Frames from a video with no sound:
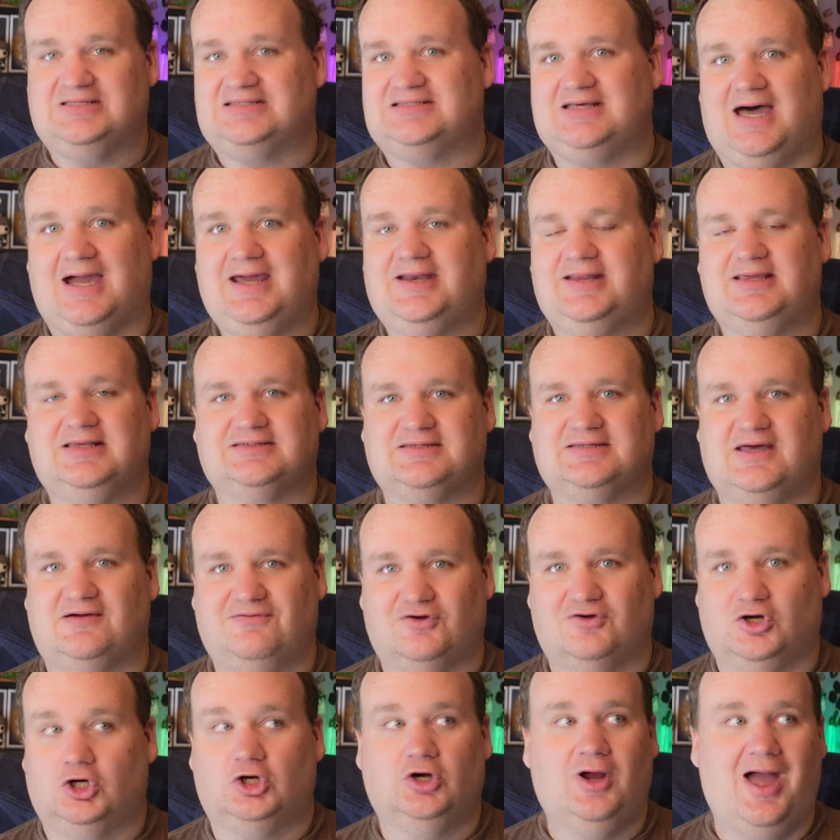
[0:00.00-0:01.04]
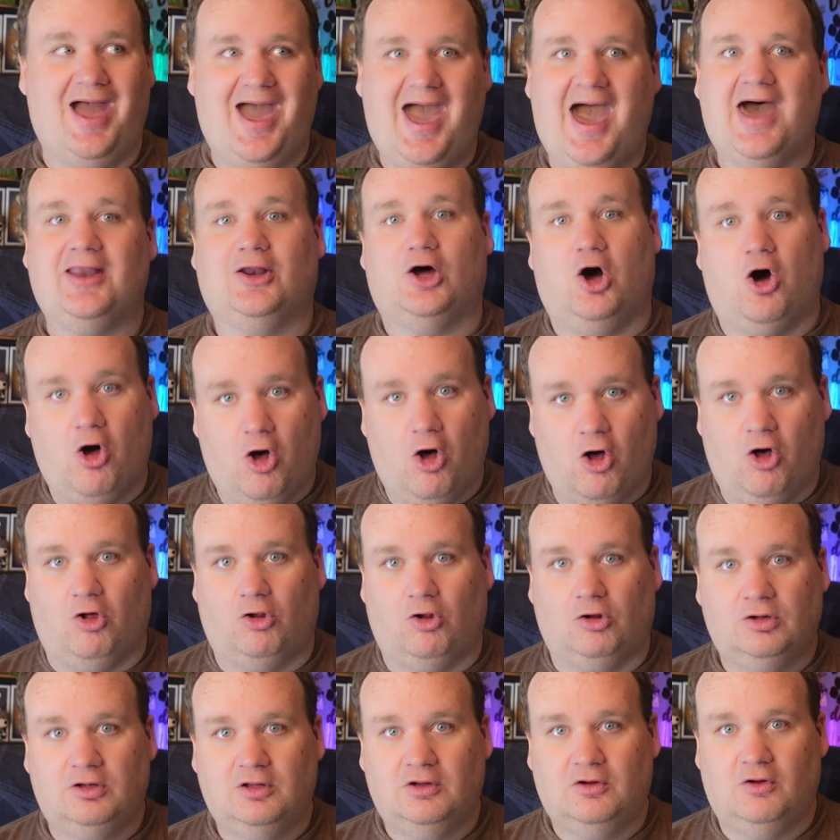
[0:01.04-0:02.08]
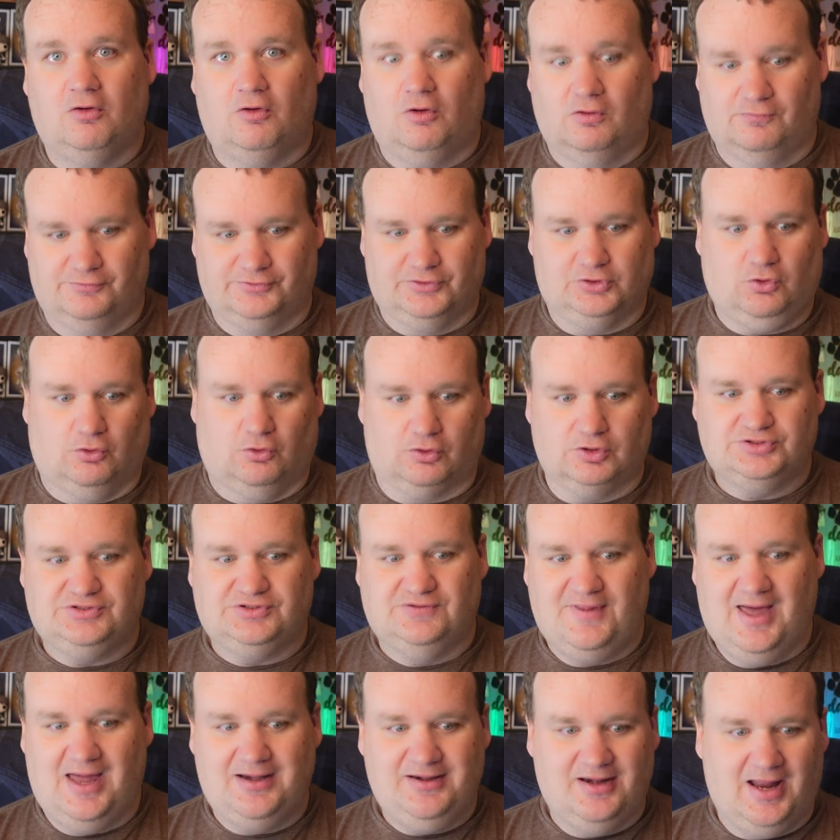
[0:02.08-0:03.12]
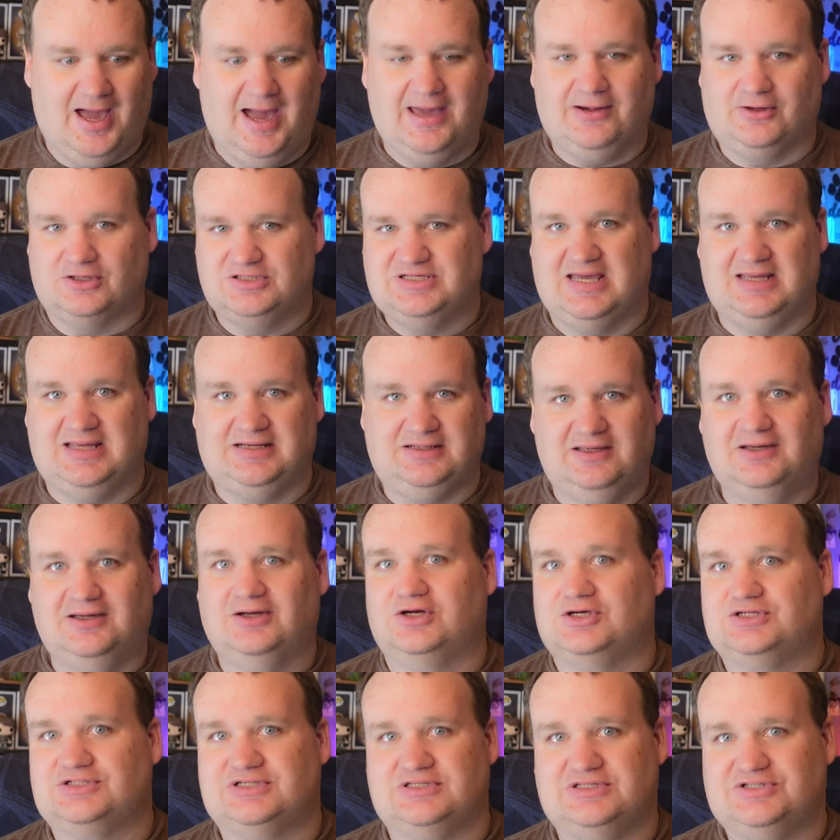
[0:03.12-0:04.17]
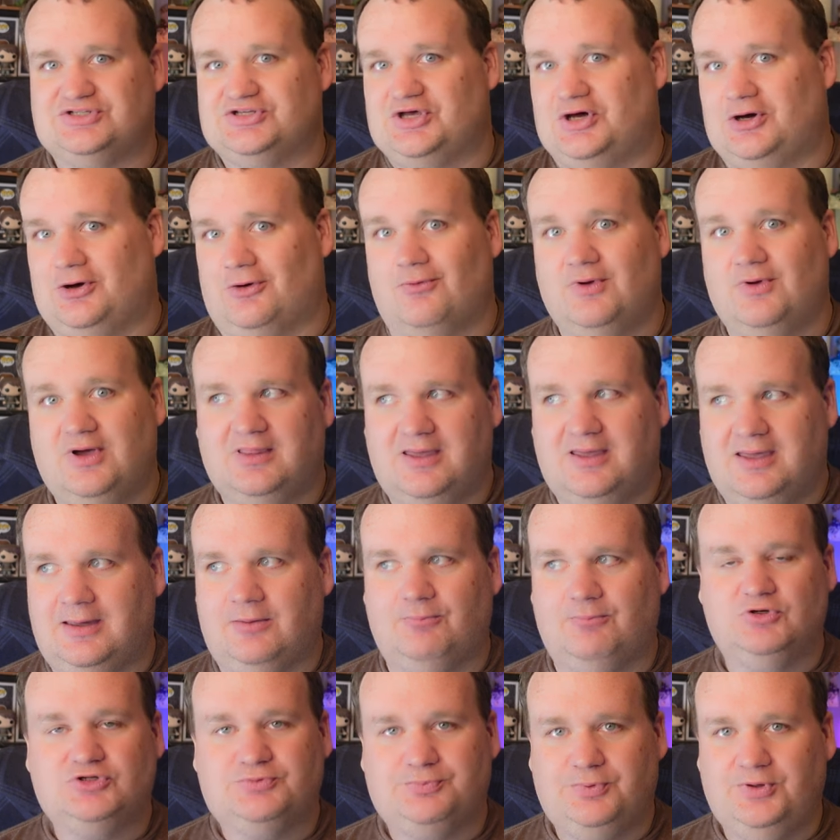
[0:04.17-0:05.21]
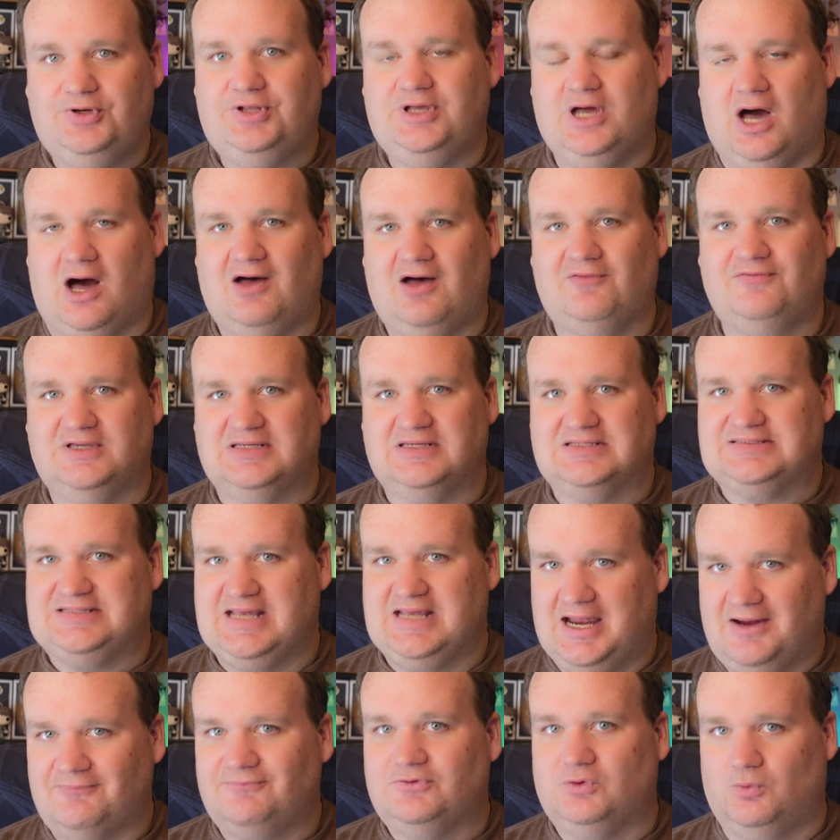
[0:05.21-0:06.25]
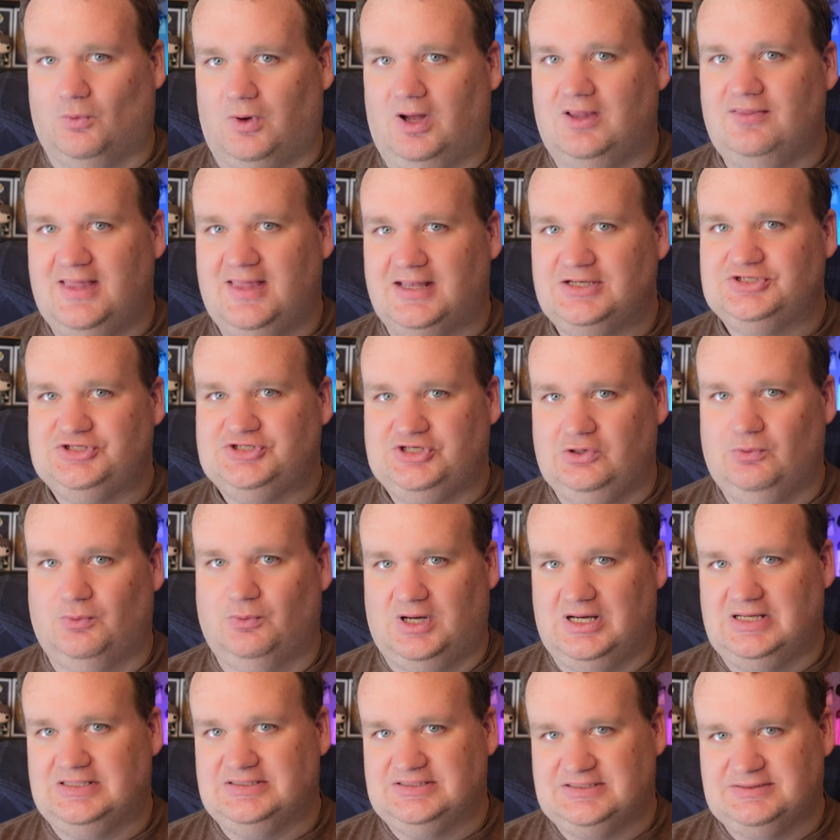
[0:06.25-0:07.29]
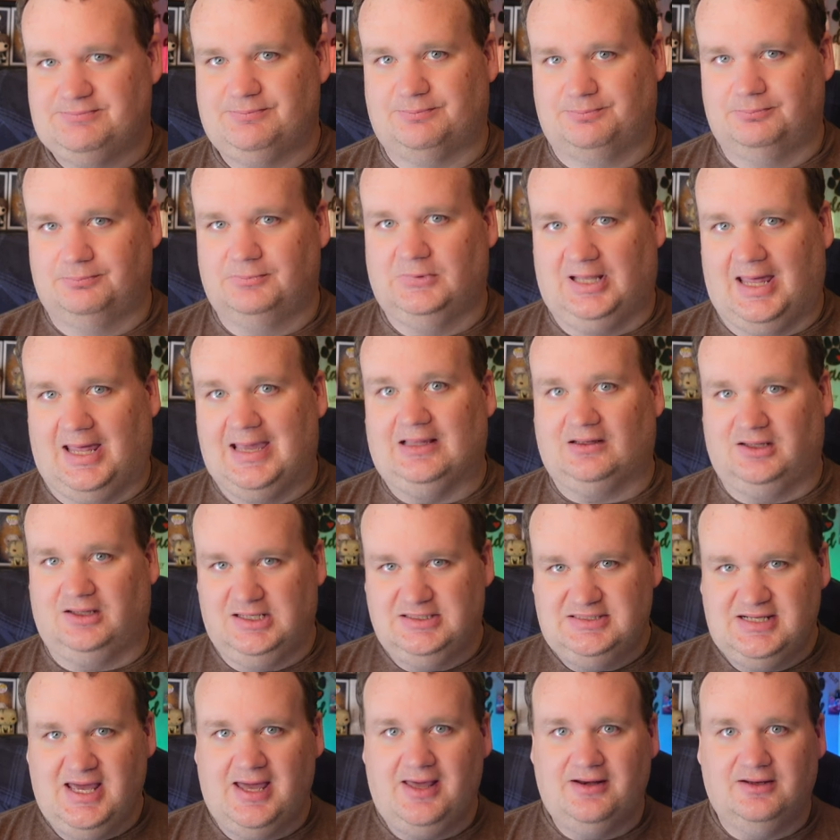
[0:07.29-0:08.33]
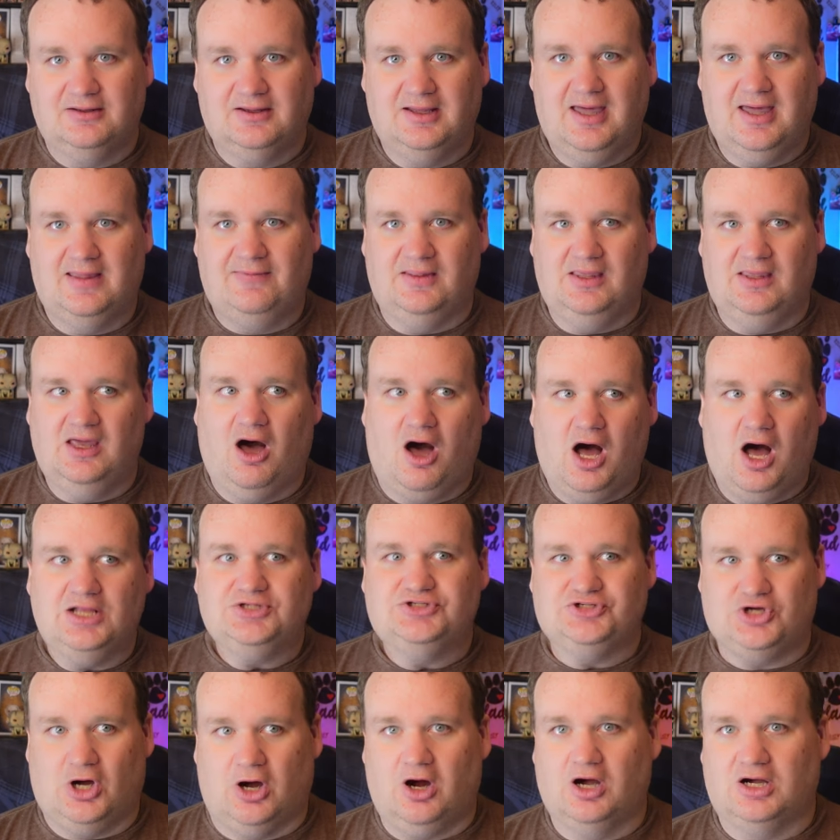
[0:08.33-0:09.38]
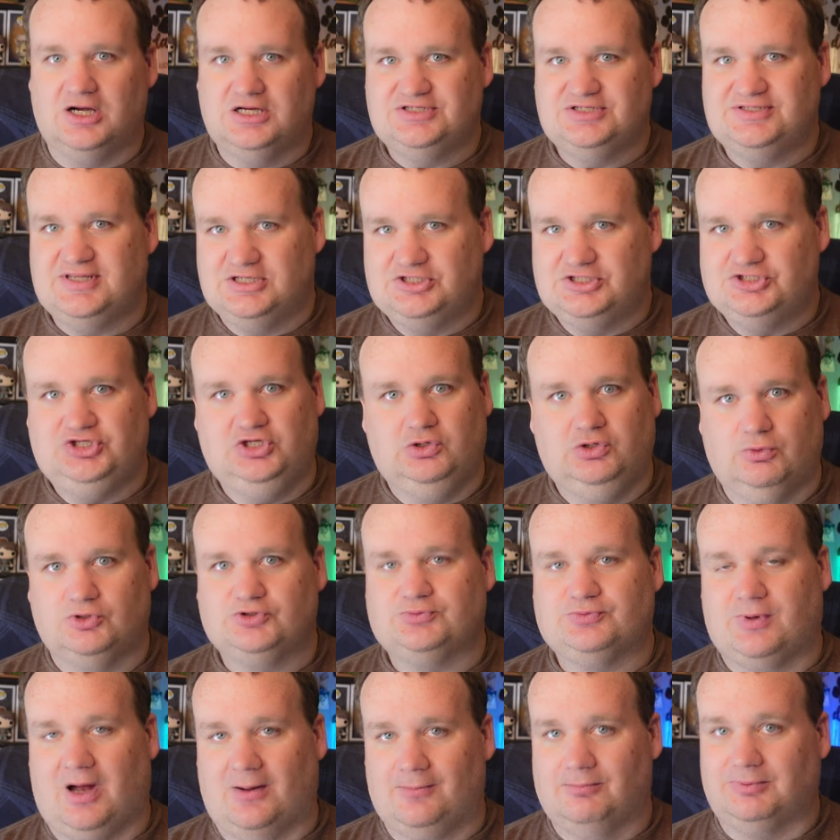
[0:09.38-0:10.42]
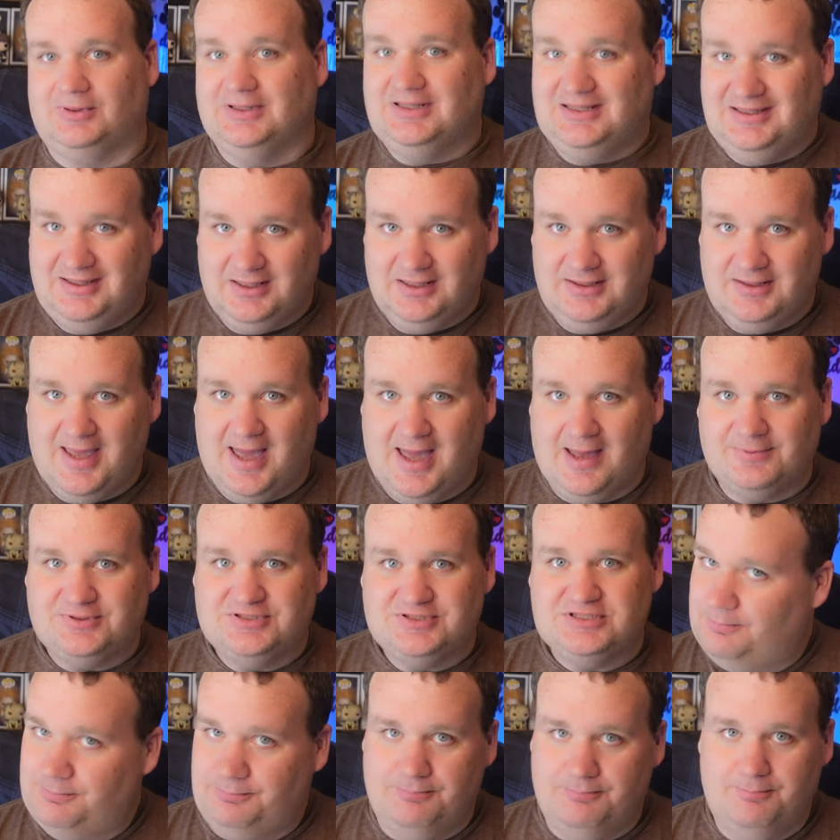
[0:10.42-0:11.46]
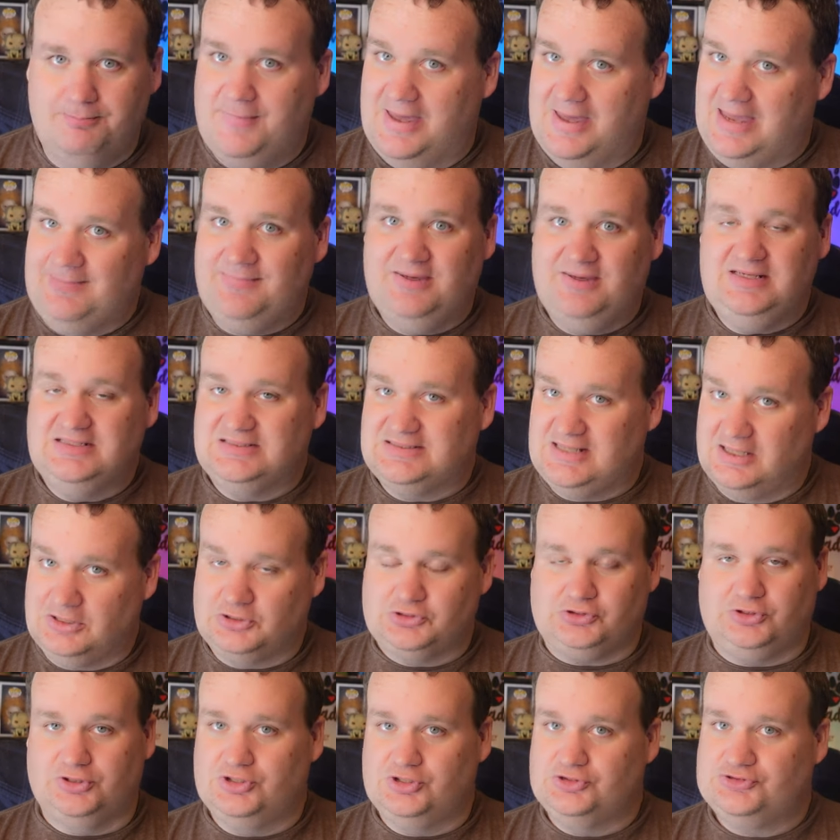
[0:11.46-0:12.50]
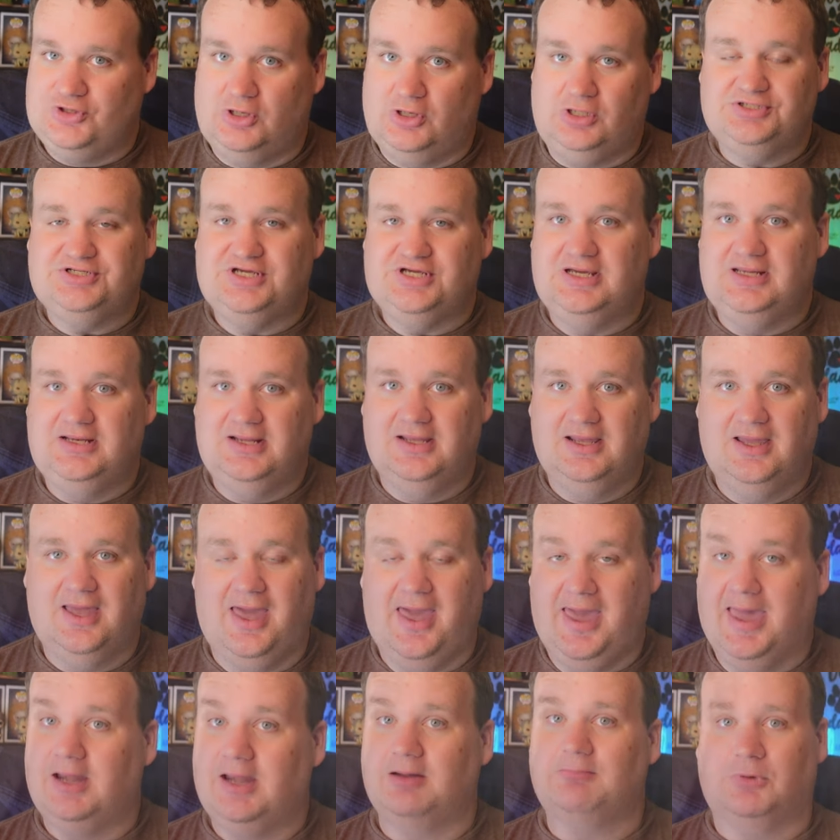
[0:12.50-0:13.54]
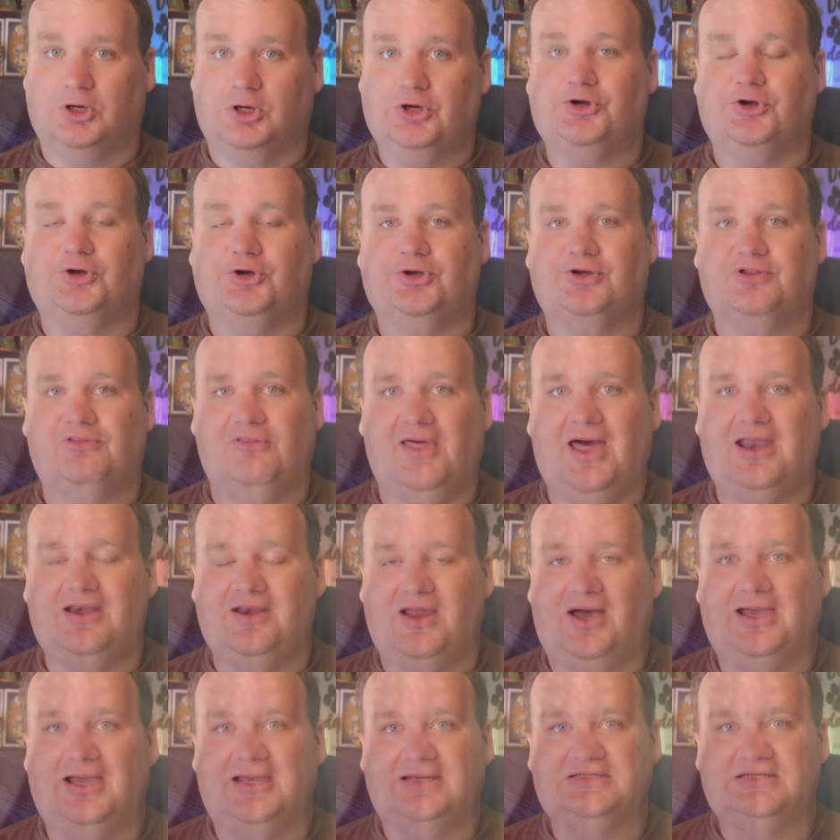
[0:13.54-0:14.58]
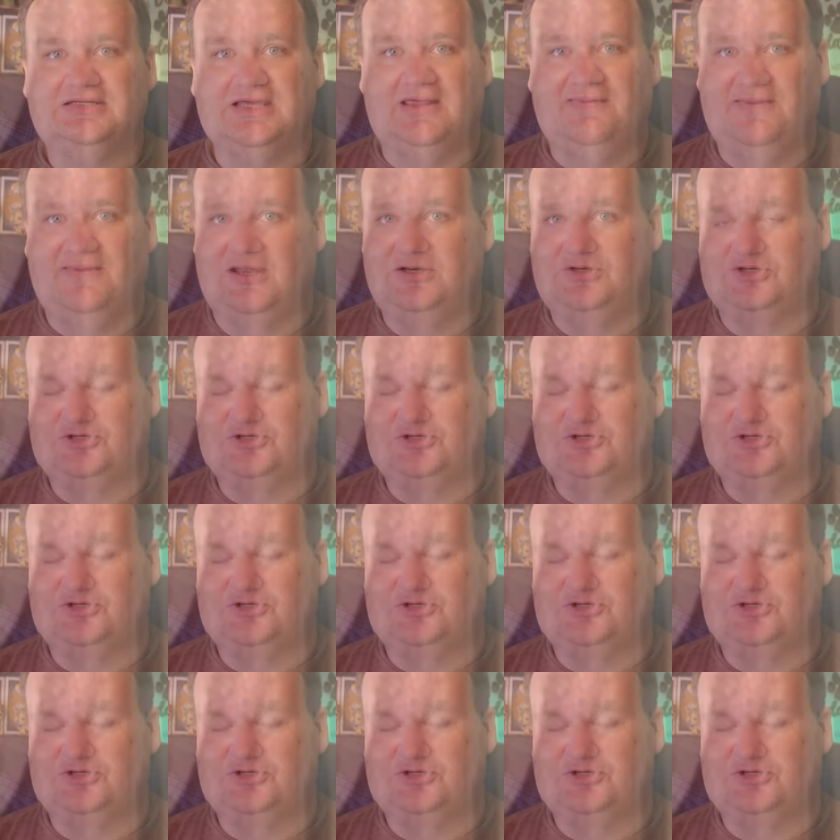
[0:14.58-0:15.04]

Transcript: sightings of her at all over the course of that nine or 10 years. And so it was pretty obvious to everyone that she was likely dead. And the odds are is that she was probably kidnapped, maybe sexually assaulted and murdered that night and then